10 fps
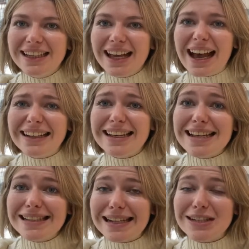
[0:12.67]
And
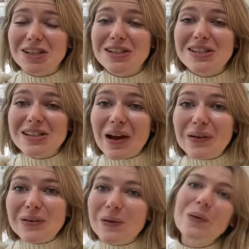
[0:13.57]
isn't it just
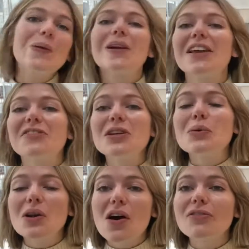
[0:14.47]
so cool? If you
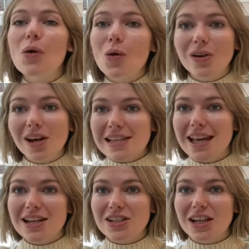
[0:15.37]
love
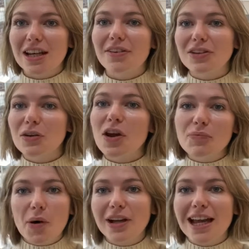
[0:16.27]
organisation, if you love
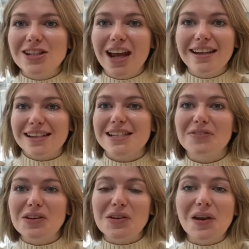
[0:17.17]
pocket agendas, if
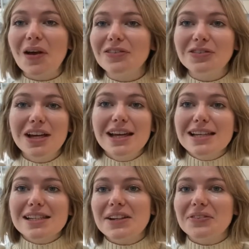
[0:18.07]
you love
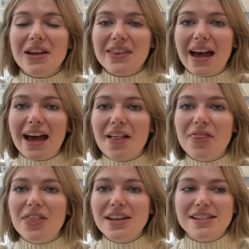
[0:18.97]
stuff like that,
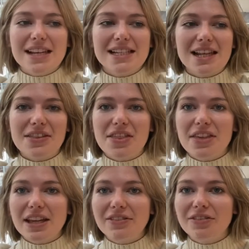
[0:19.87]
this is the
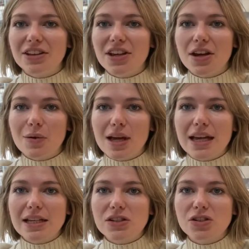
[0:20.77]
thing for you. It
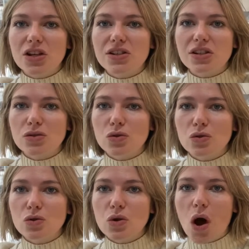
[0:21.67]
is just
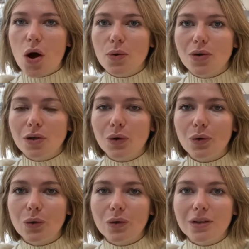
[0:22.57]
so
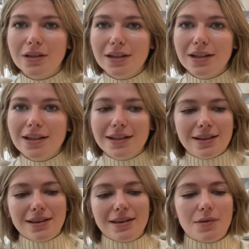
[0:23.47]
cool.
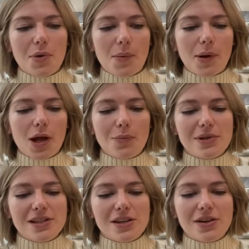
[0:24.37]
Pop it open
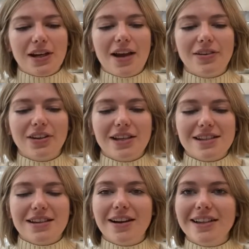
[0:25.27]
so you can have a look
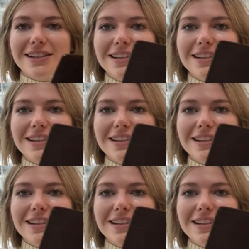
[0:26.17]
inside.